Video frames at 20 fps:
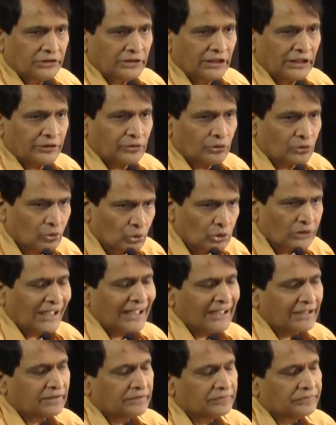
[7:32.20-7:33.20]
And to do
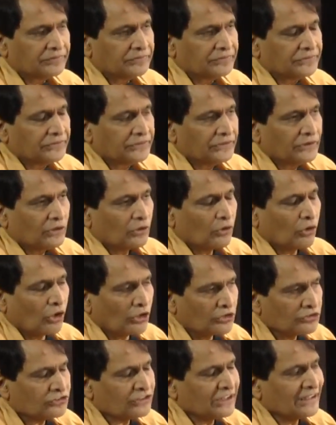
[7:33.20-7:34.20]
that,
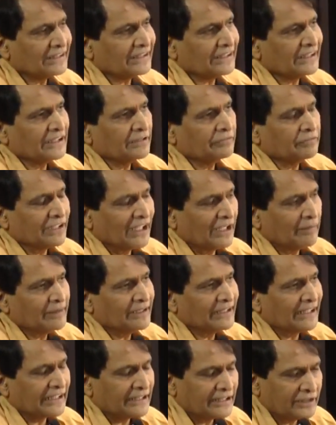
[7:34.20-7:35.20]
constantly we have
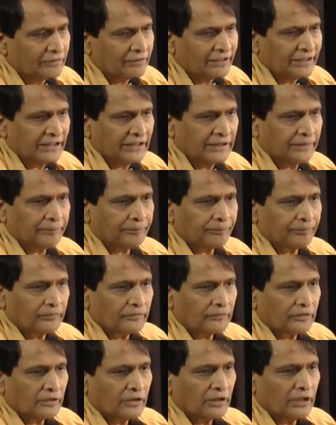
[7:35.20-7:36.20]
been endeavoring
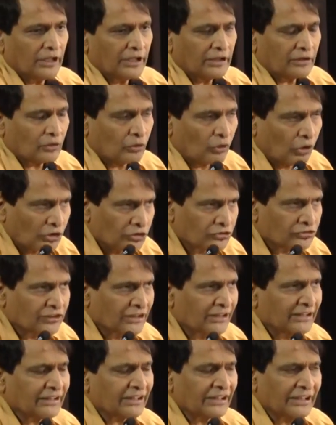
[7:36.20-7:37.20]
and
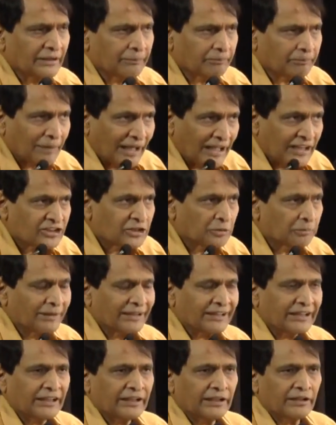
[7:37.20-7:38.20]
constantly
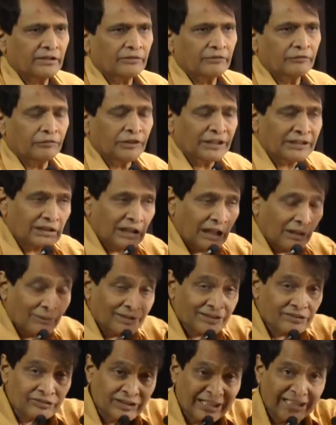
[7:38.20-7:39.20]
participating with our
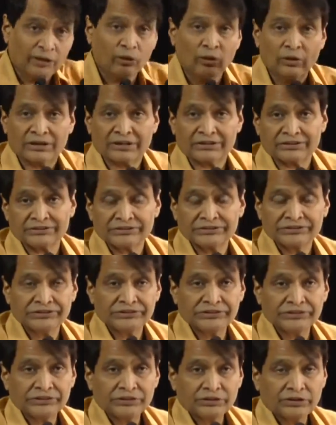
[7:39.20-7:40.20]
stakeholders
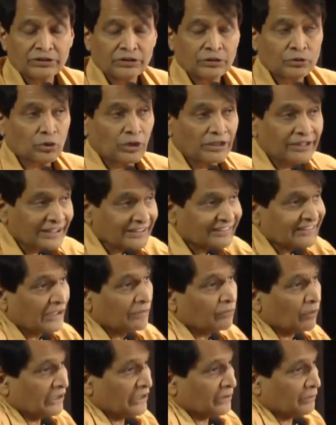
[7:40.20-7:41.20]
to understand
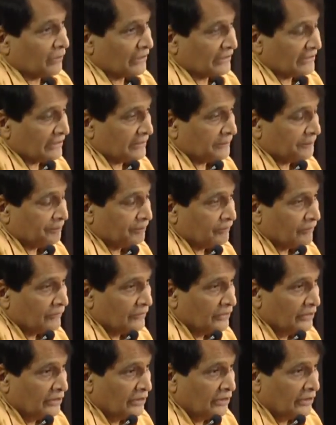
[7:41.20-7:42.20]
what they wanted.
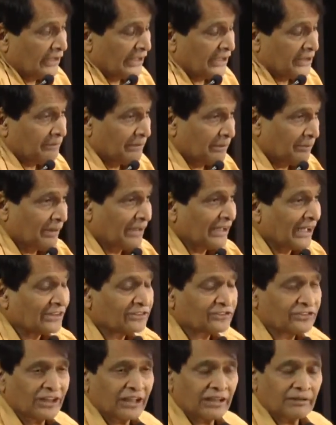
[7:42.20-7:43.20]
I remember
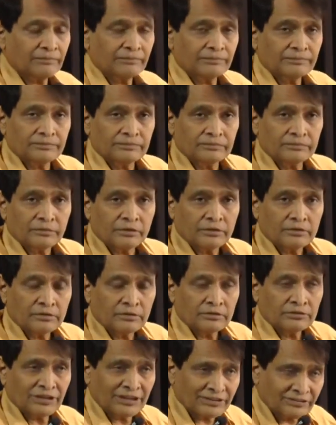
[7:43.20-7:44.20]
last year
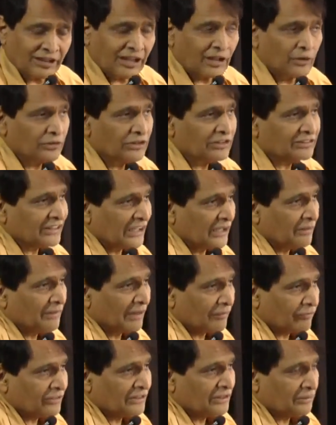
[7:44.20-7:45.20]
just around this time
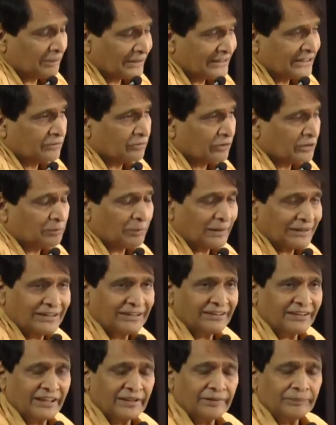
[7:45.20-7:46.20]
after the budget was
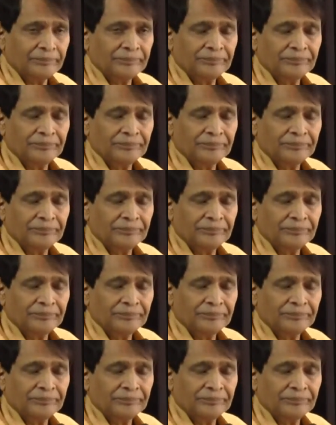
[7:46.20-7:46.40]
presented,